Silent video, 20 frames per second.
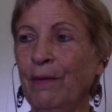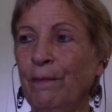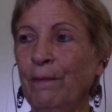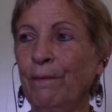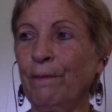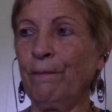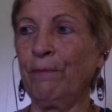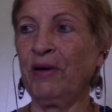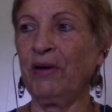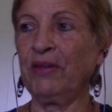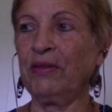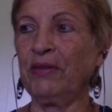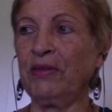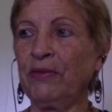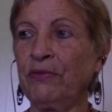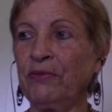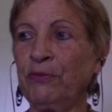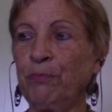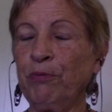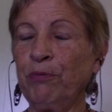But
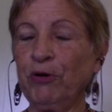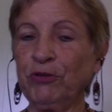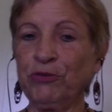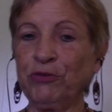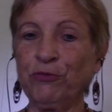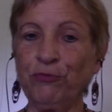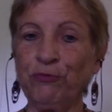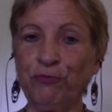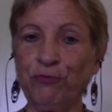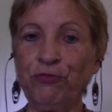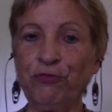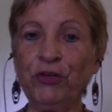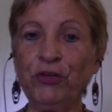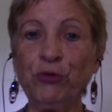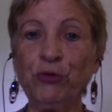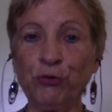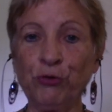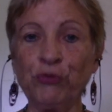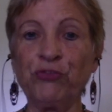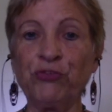the part that
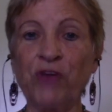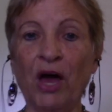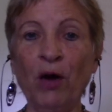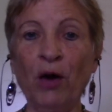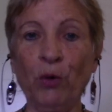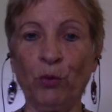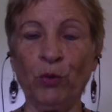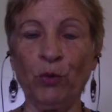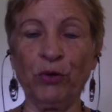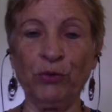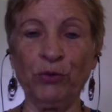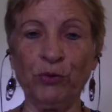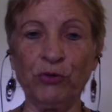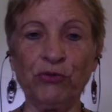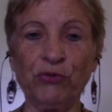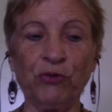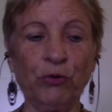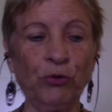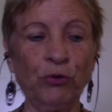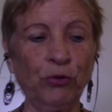figures out whether
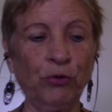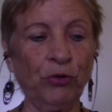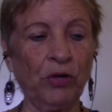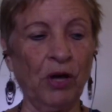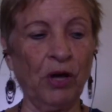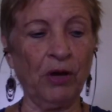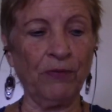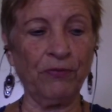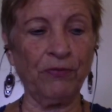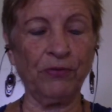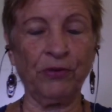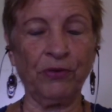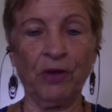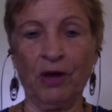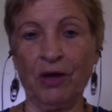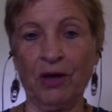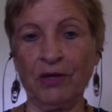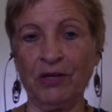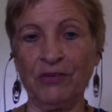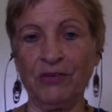it's good or not
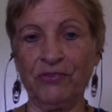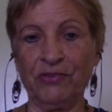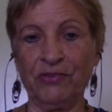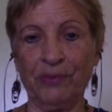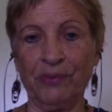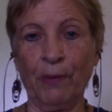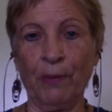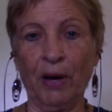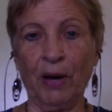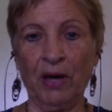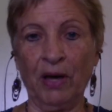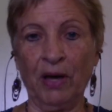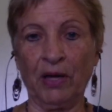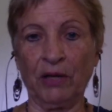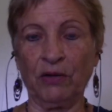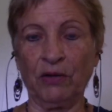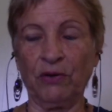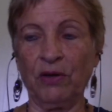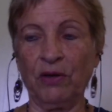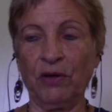is the
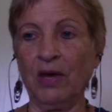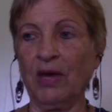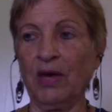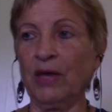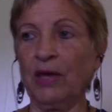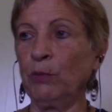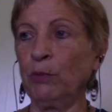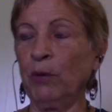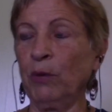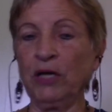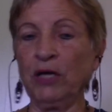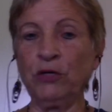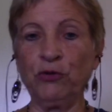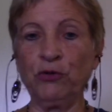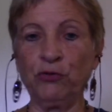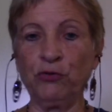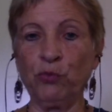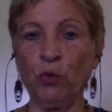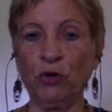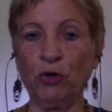mind. And the mind
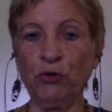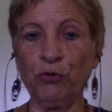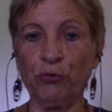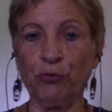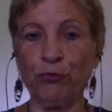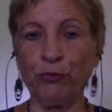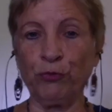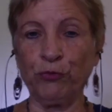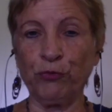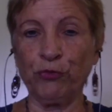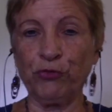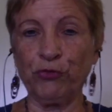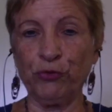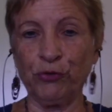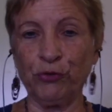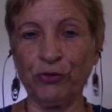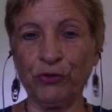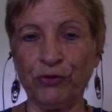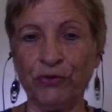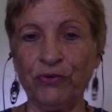is wonderful for
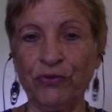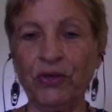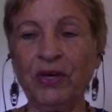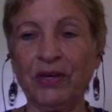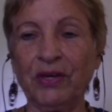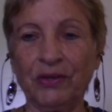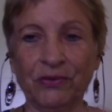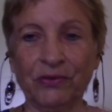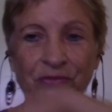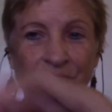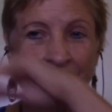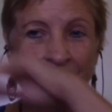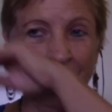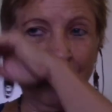certain things.